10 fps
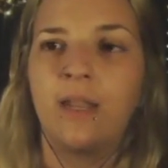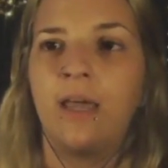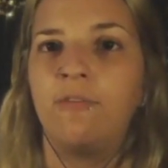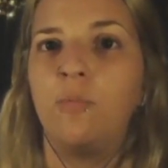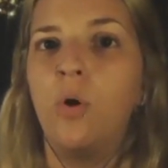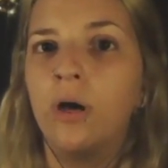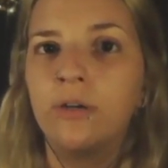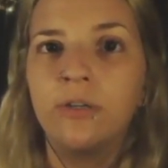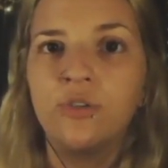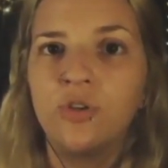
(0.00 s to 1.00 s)
that I have
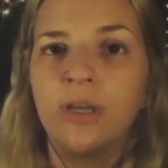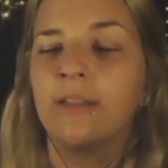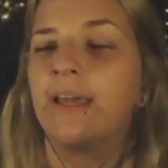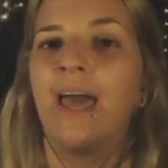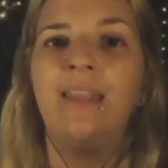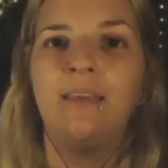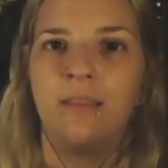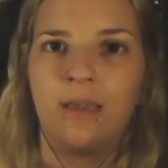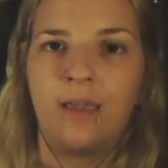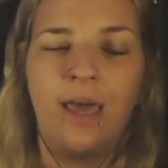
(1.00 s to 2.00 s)
water to drink, like
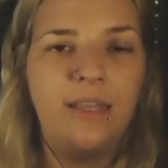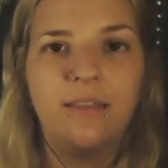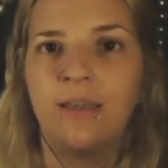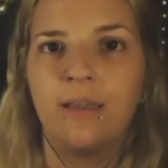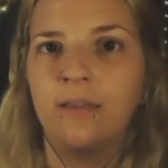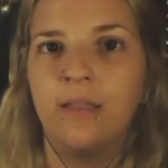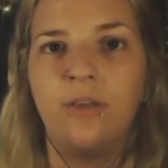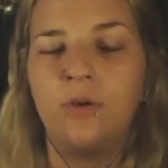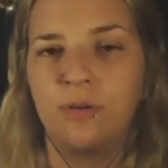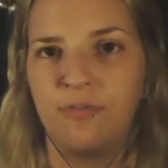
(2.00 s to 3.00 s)
anything that
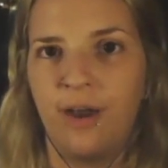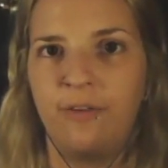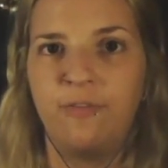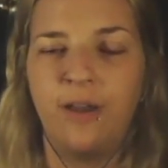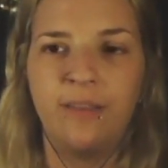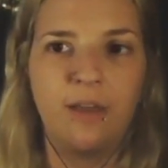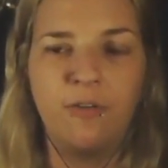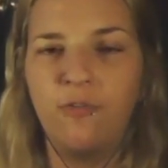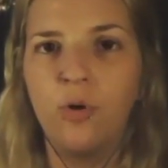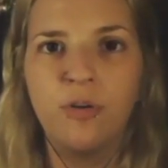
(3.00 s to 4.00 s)
you could find like
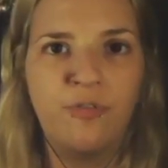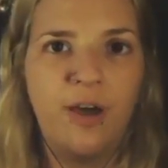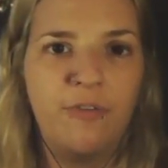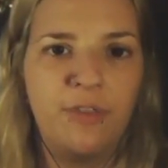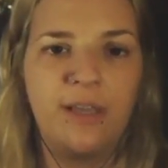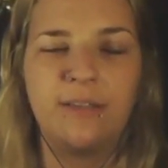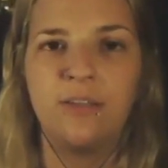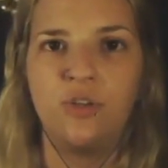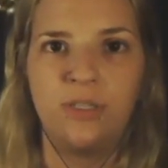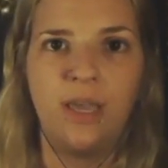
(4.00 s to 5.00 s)
4 or 5 things
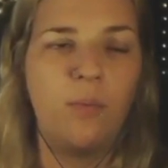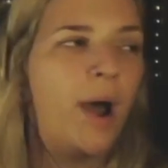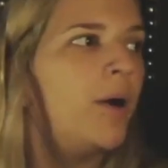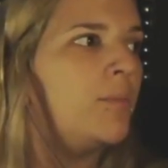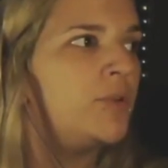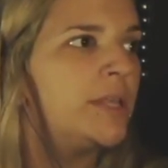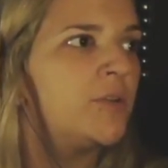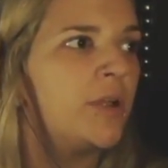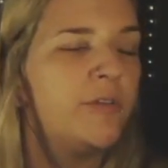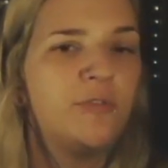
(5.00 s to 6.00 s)
to just say, wow, I'm really
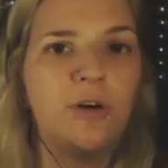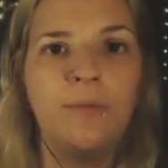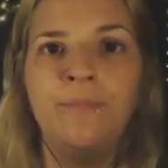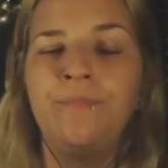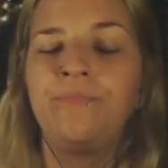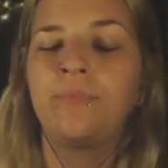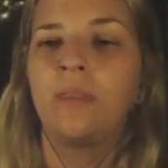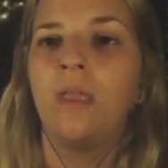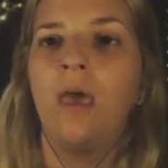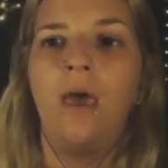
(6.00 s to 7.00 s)
grateful,
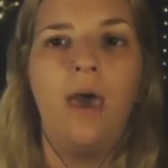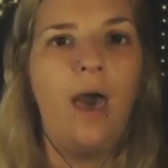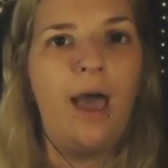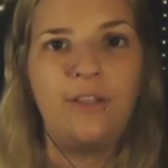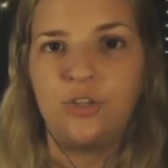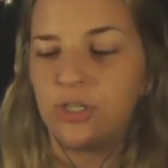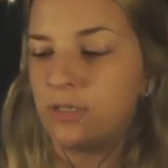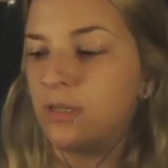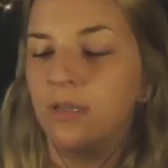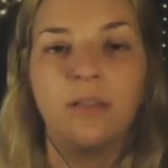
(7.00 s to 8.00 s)
and
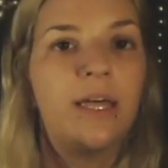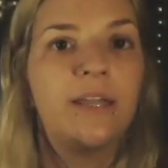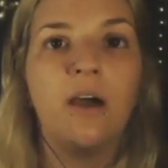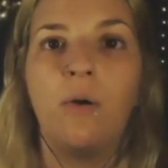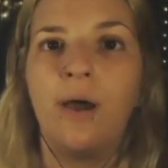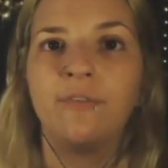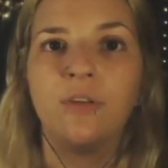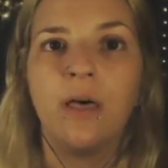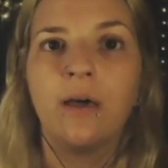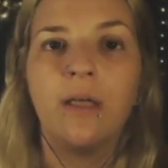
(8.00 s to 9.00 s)
just let it go after
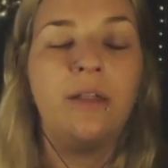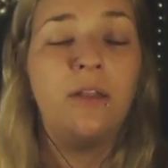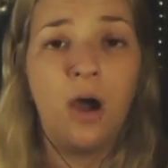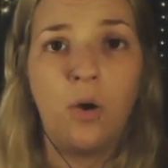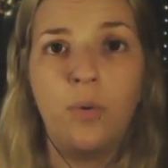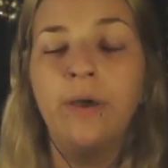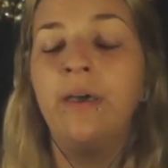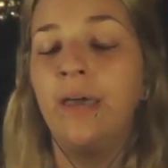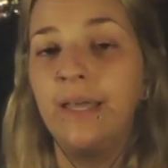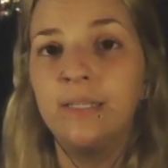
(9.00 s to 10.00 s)
that and know
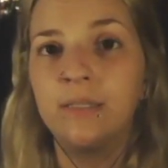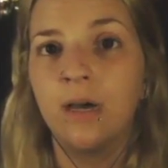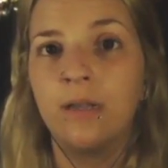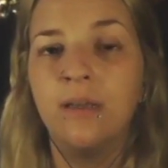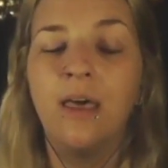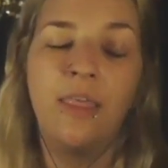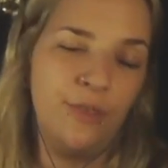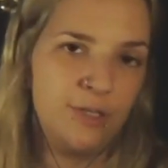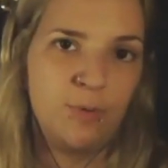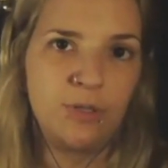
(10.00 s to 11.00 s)
it is done.
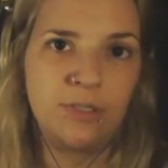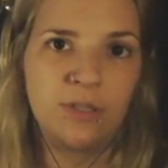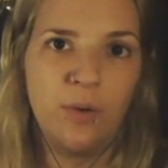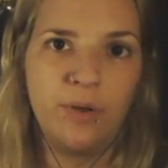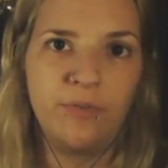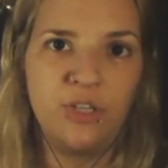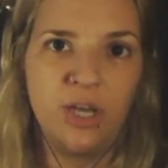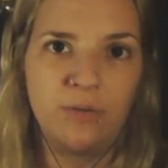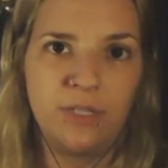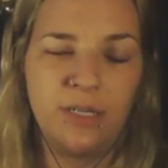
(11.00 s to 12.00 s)
This person's going to reach
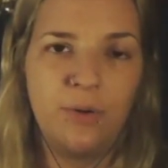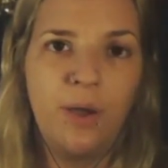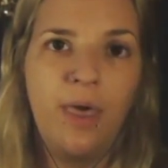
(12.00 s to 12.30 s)
out to you.